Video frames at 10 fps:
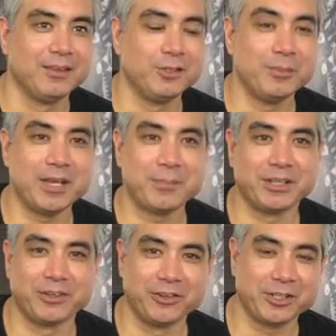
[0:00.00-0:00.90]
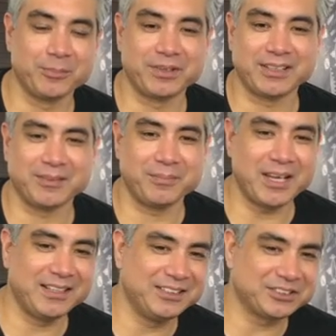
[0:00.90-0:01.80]
You may have been learning them thinking,
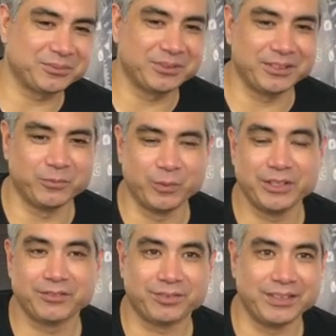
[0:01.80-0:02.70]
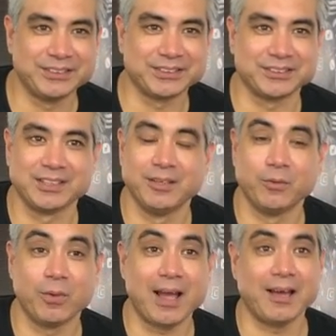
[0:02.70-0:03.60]
man, these are really weird phrases.
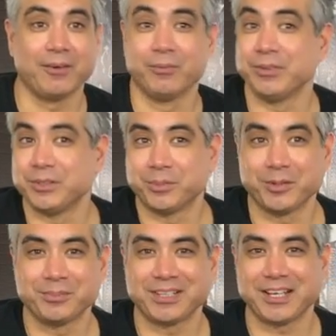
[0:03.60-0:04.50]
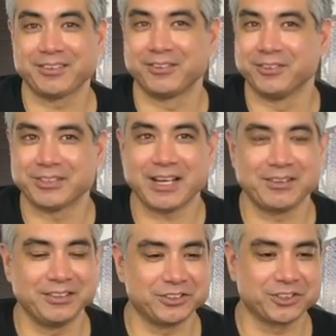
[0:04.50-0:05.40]
Wow, when you put them together, look how
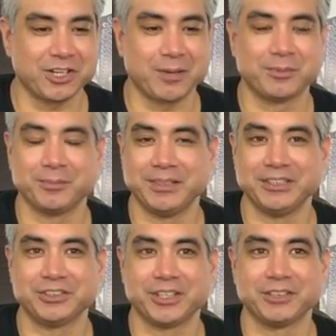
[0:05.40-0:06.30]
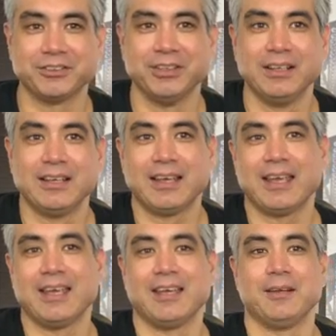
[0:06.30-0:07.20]
they just complement each other
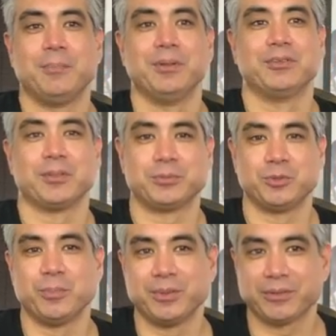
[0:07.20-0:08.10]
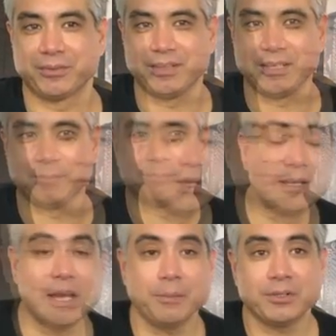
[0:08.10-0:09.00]
and build up to a bigger theme.
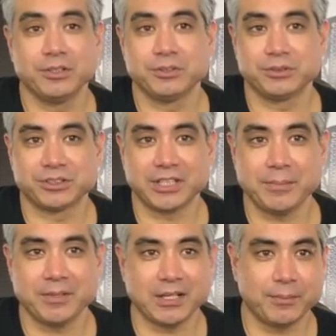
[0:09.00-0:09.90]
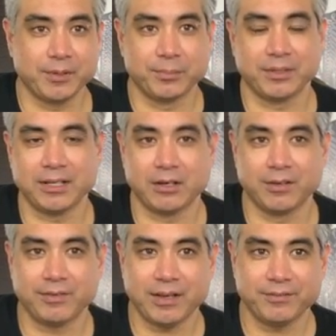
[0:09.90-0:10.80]
Now I'm going to do the same thing. I'm going to play
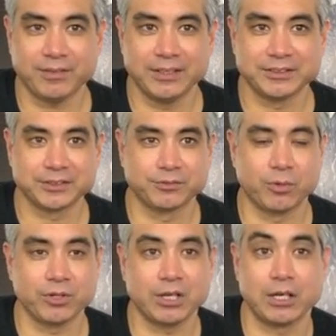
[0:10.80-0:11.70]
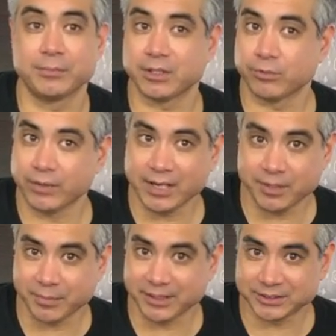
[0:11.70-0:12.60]
all 5 phrases for you, and I'm going to
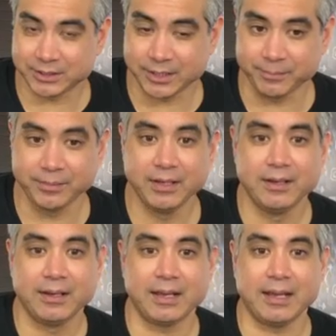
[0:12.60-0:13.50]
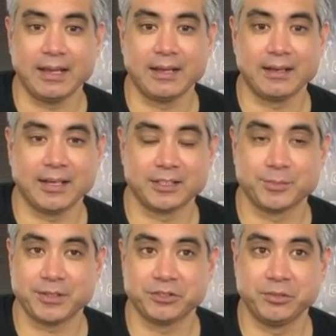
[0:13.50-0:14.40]
randomize them, and I
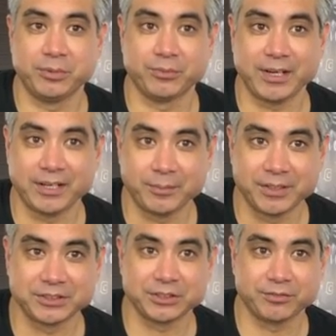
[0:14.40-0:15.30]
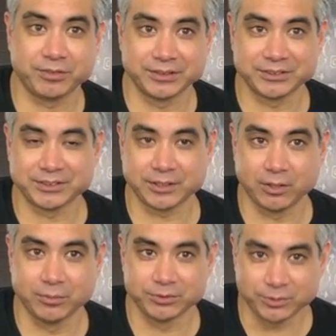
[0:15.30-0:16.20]
expect you to be randomizing your phrases at
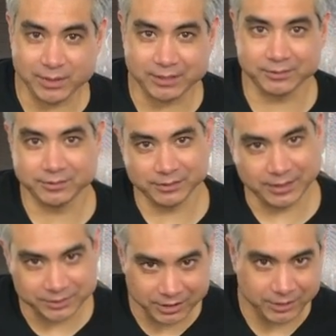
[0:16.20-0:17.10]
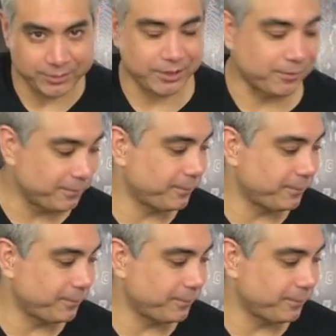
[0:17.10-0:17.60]
home as well. Okay, so here we go.